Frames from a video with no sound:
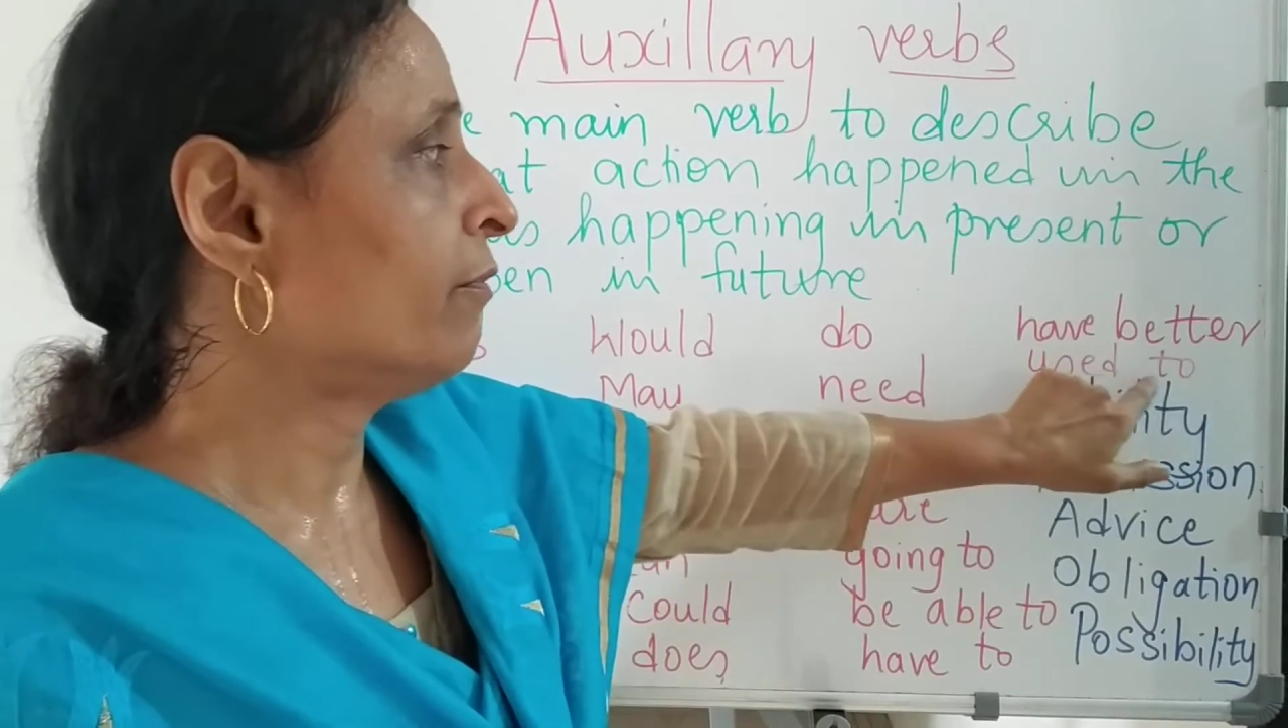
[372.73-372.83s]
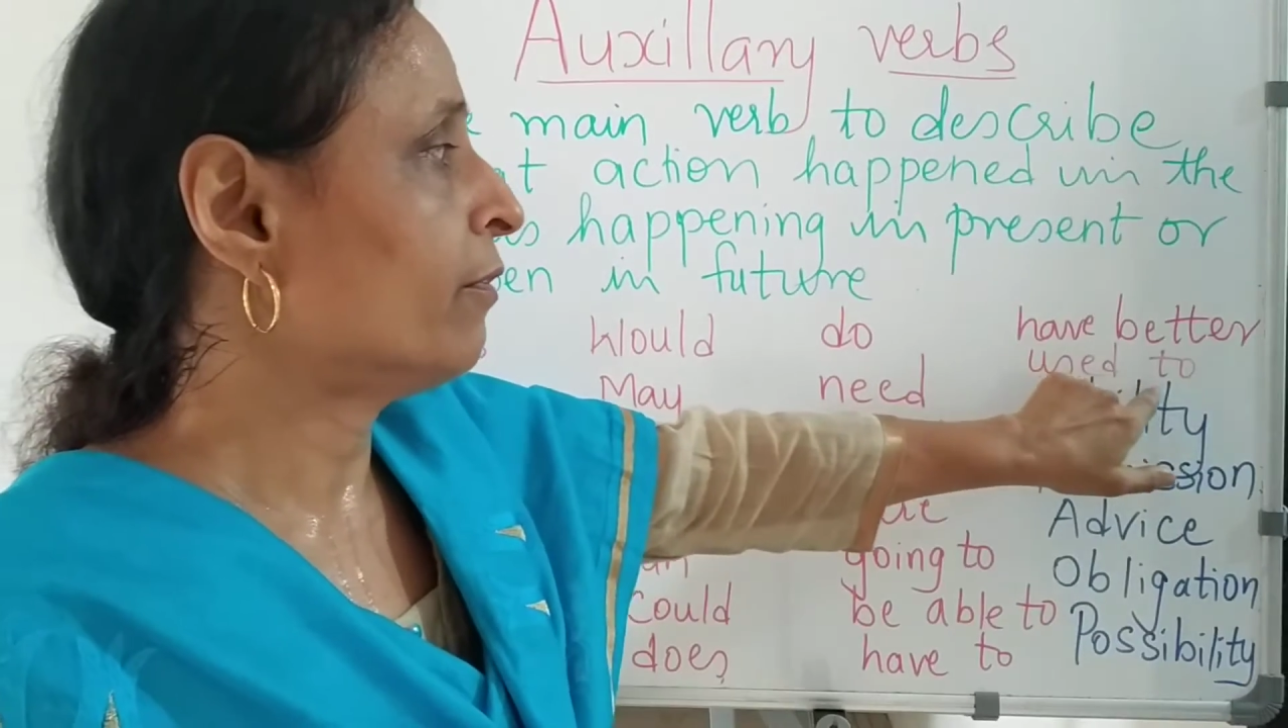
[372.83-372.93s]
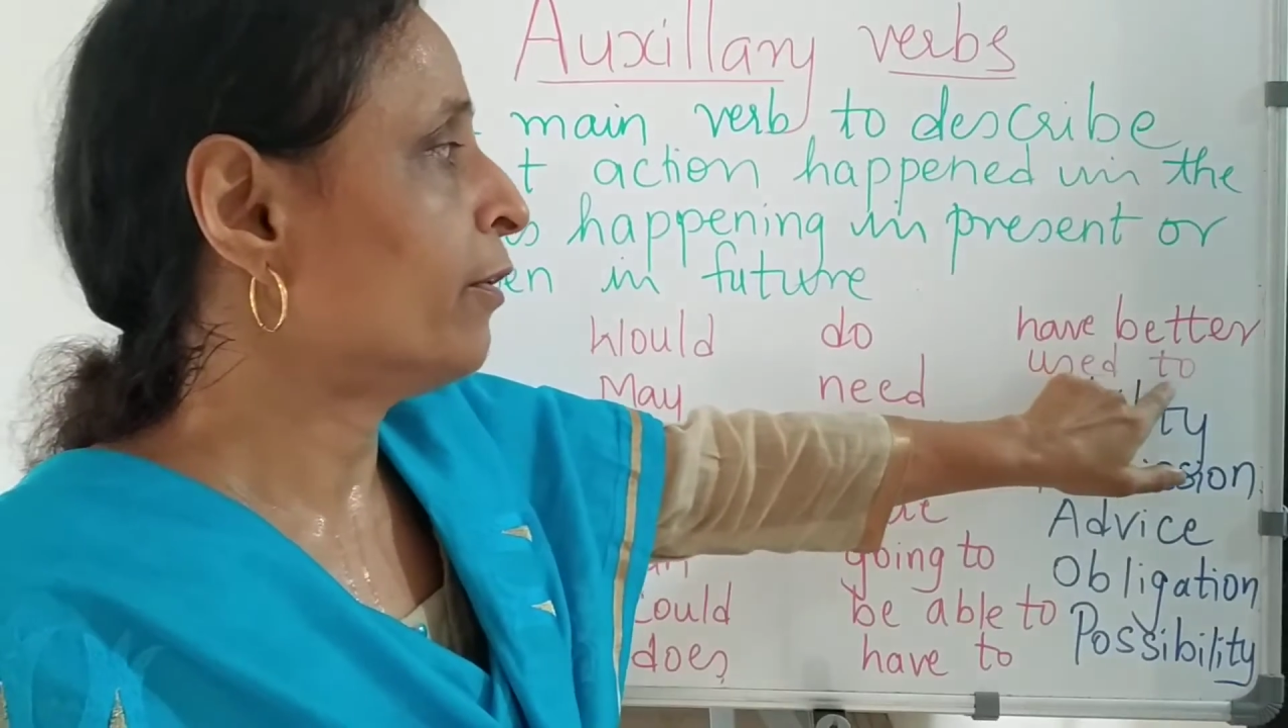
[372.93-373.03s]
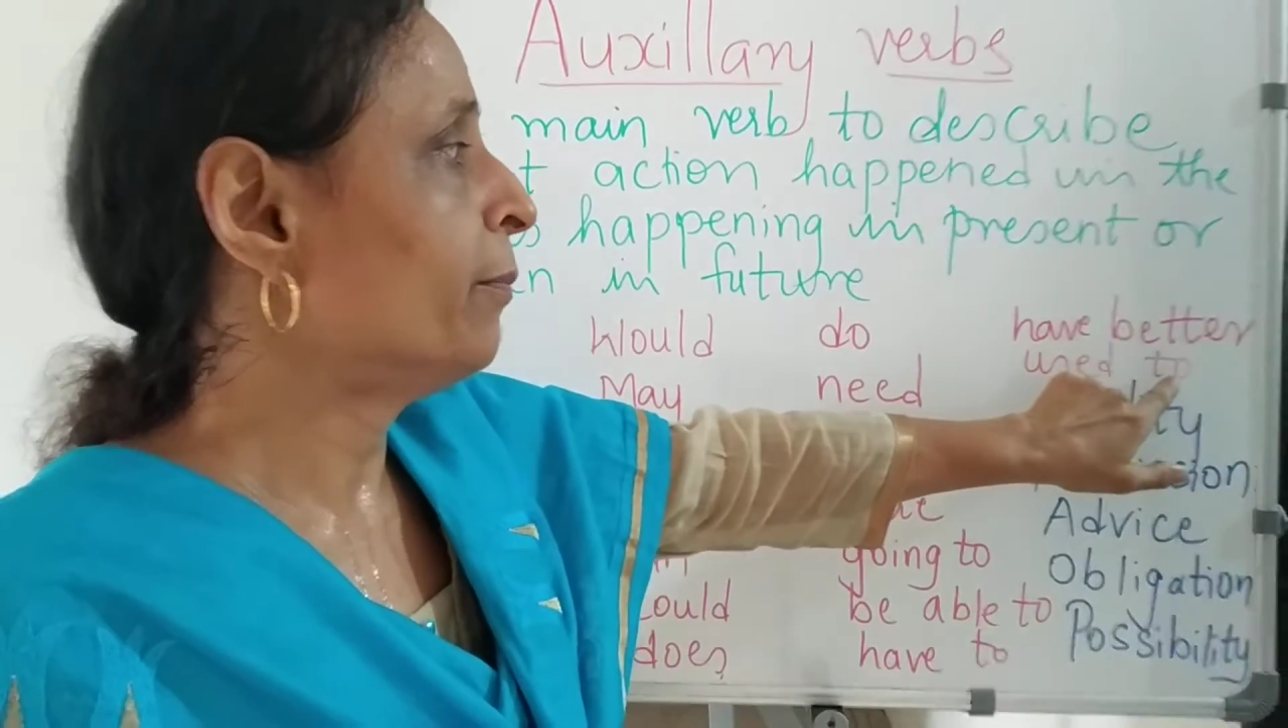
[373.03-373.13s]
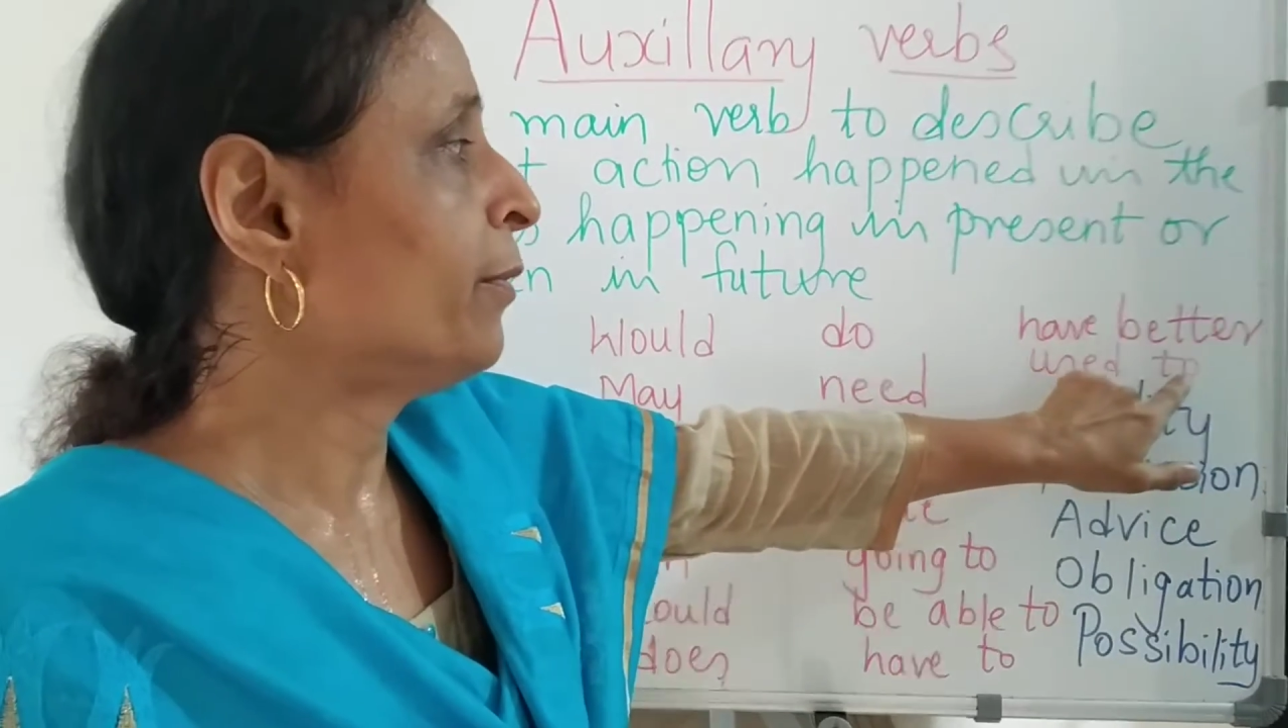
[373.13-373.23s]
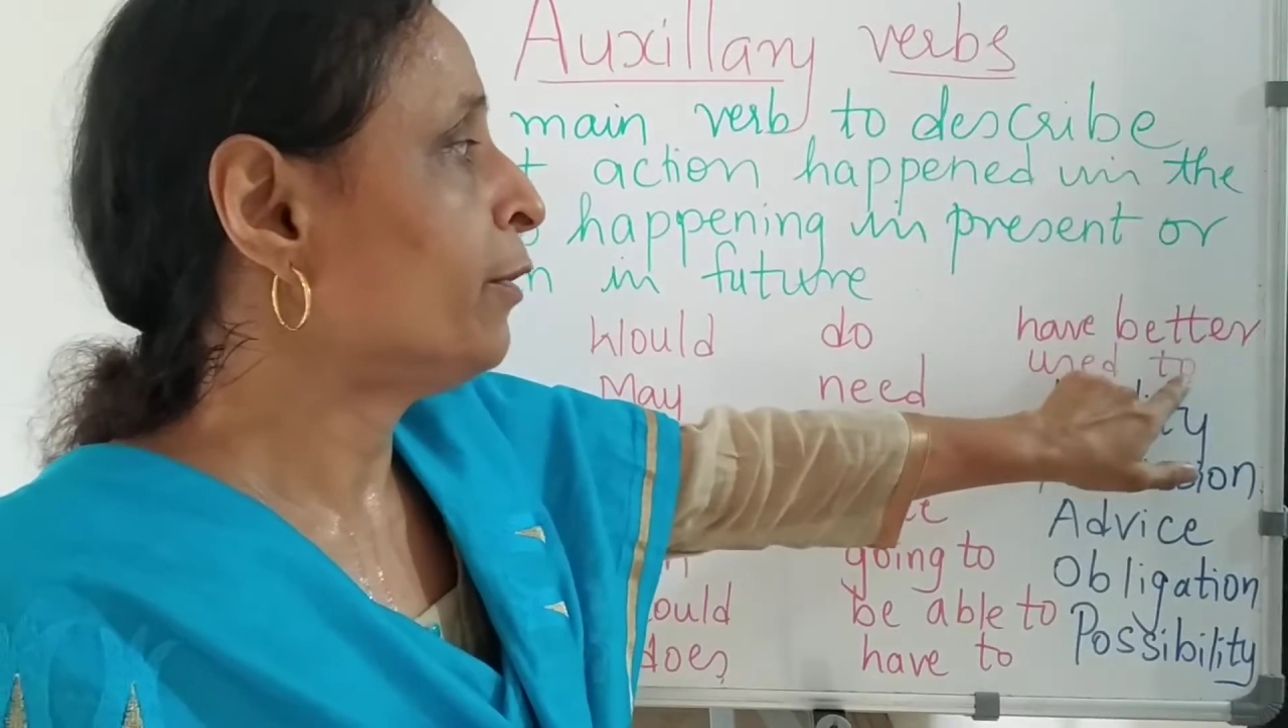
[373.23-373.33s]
verb